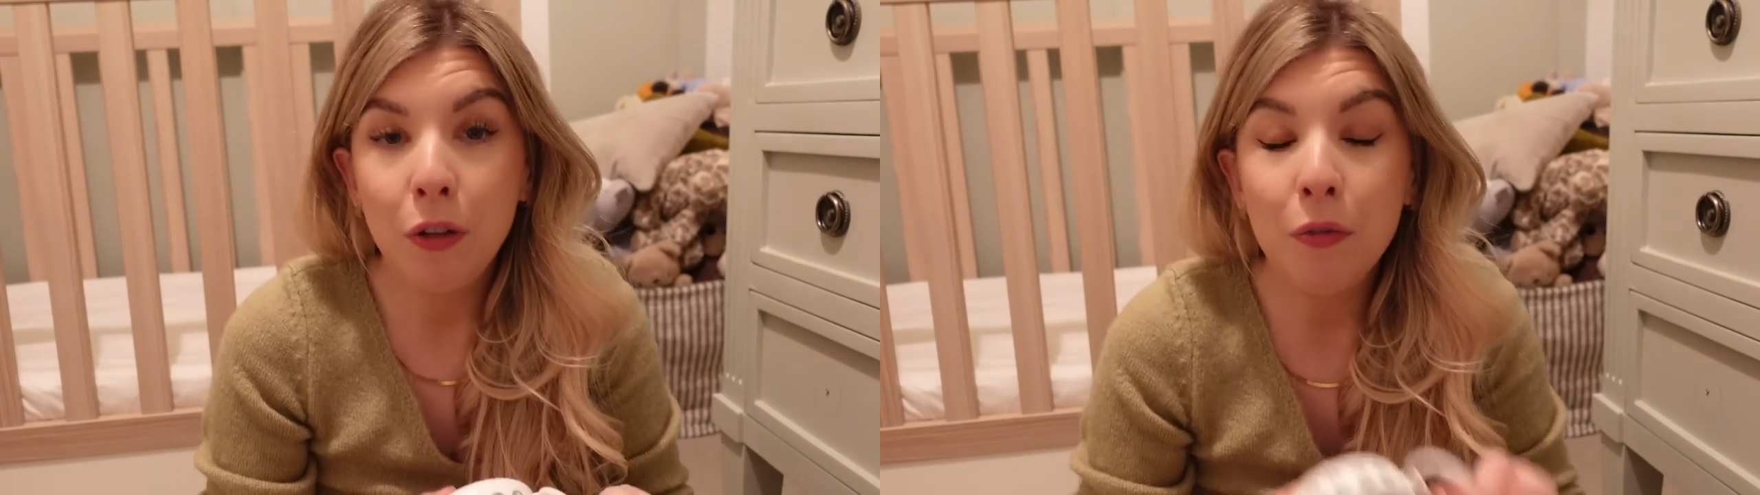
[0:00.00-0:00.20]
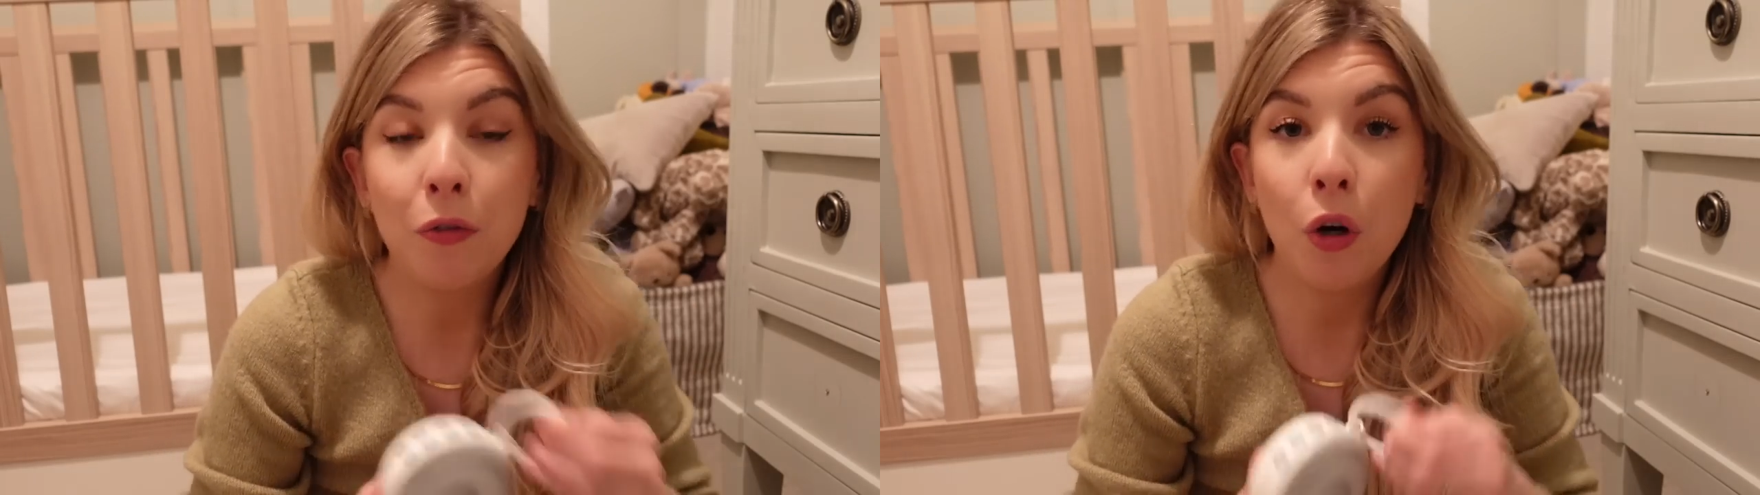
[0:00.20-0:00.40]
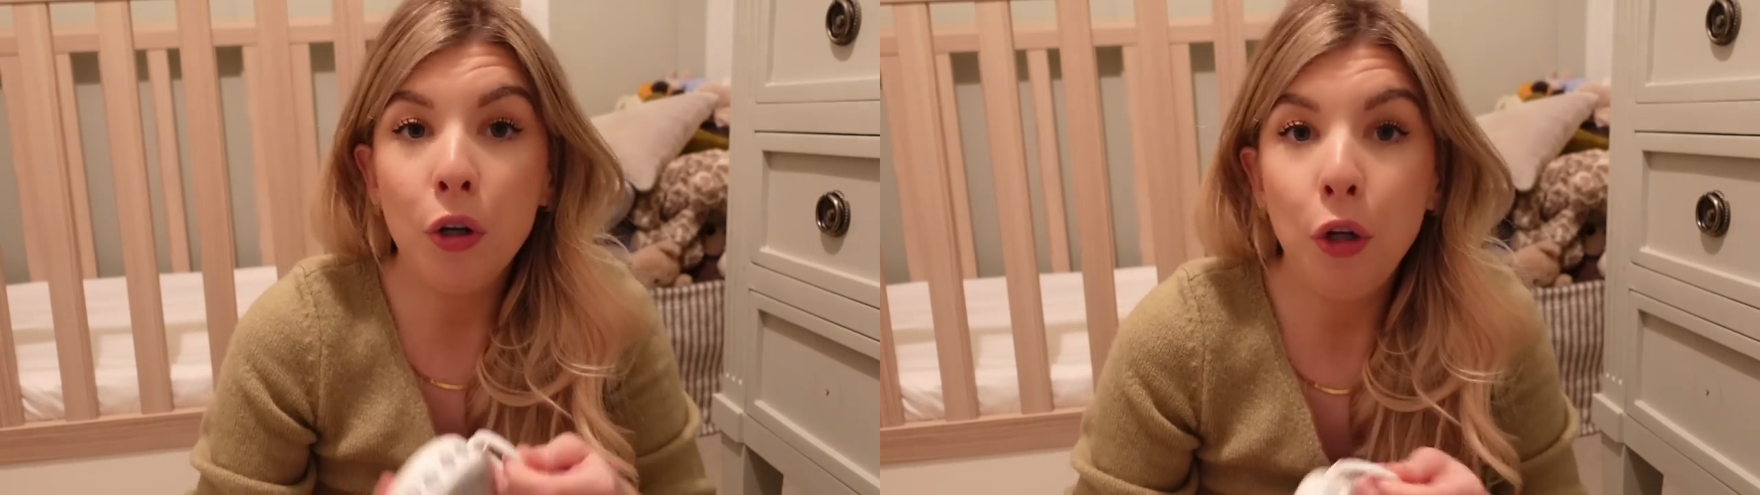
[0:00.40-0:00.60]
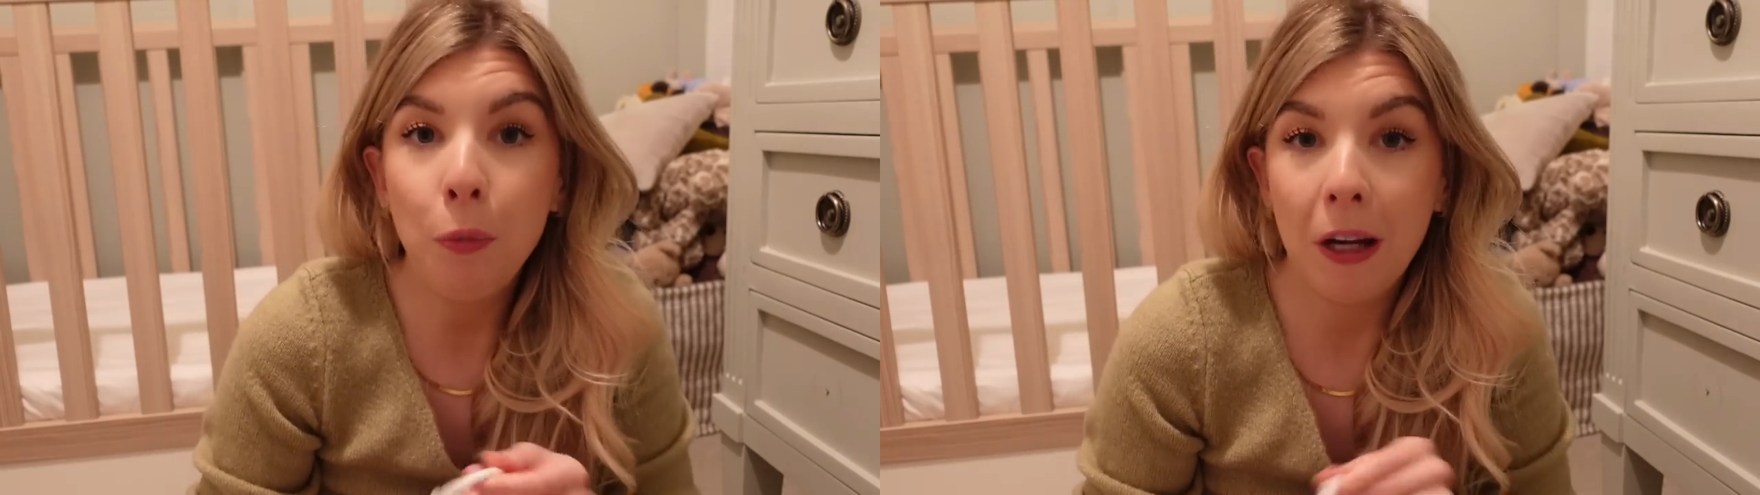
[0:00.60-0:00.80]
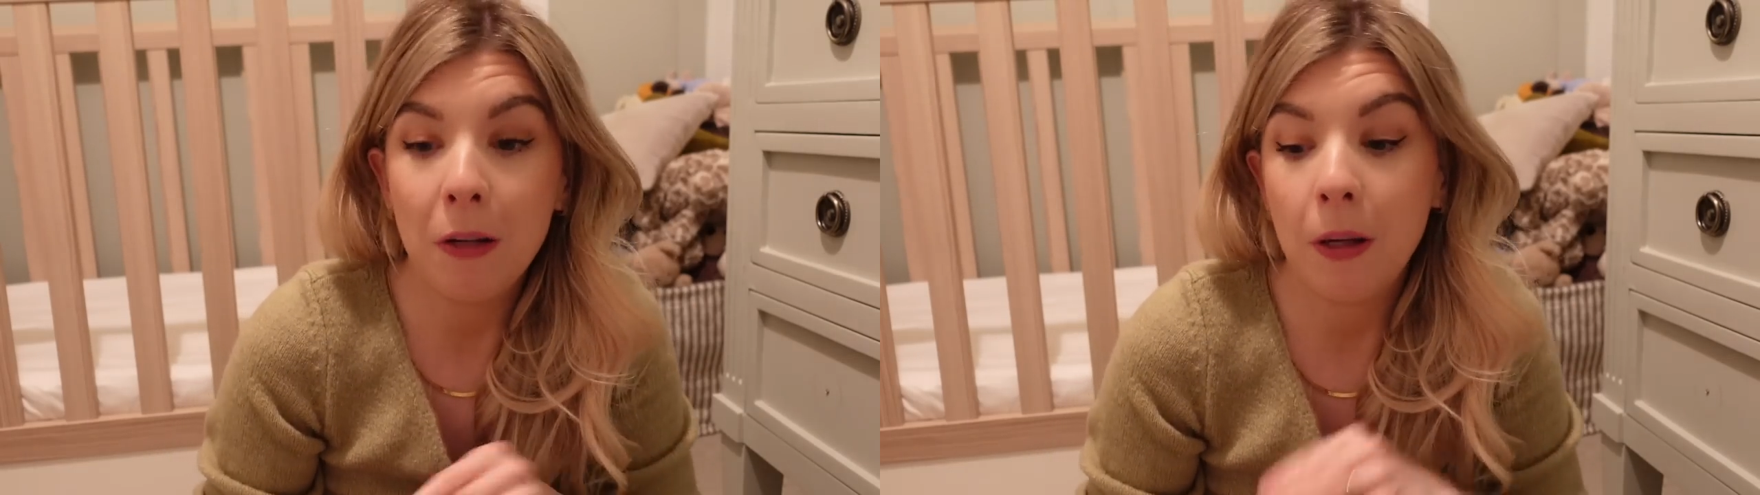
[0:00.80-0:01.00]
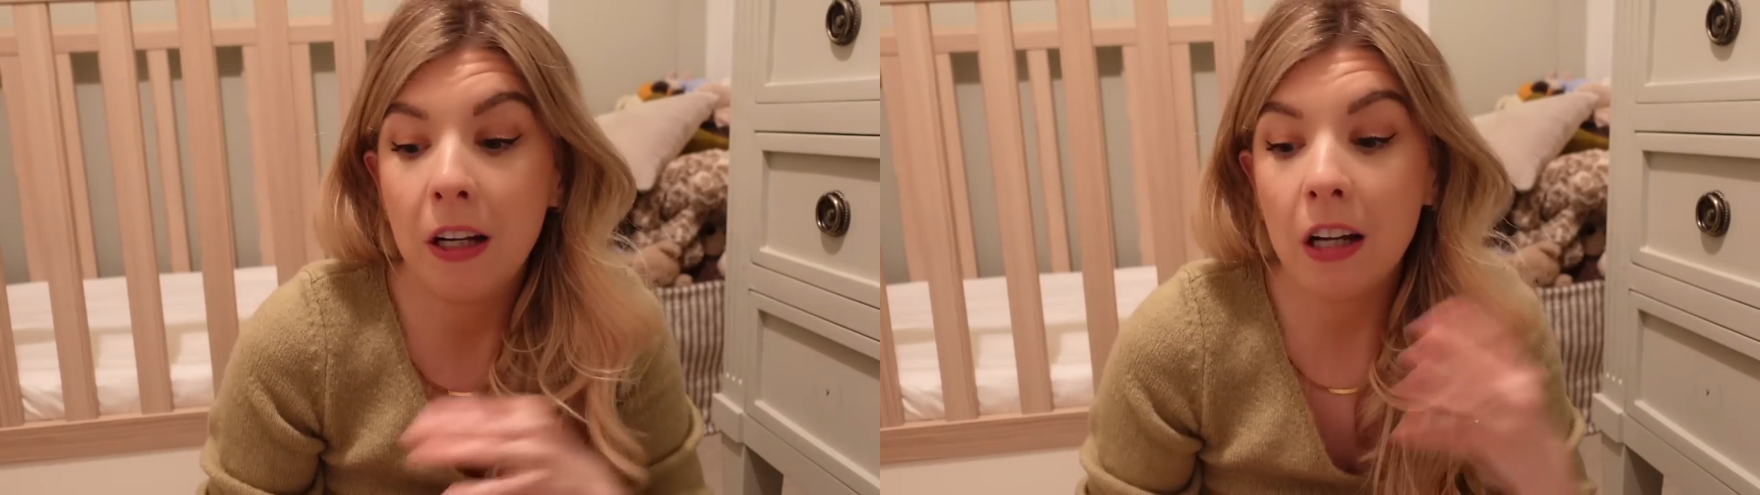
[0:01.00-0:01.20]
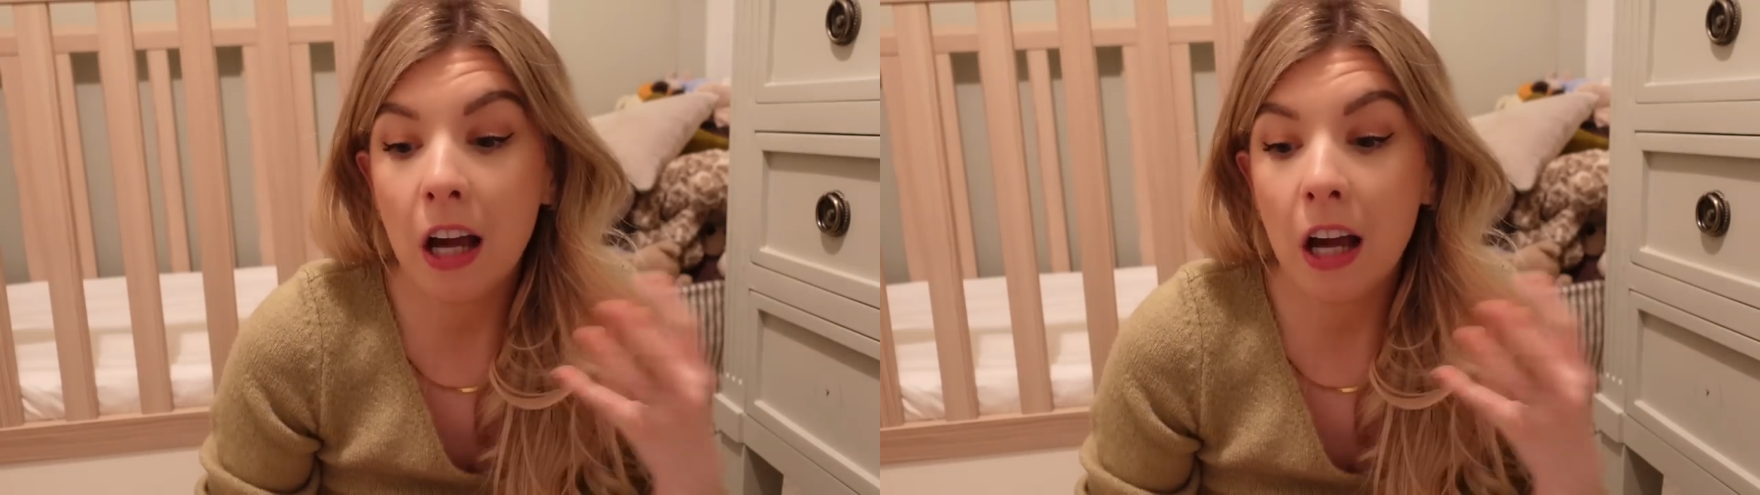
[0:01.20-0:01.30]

you've got a new baby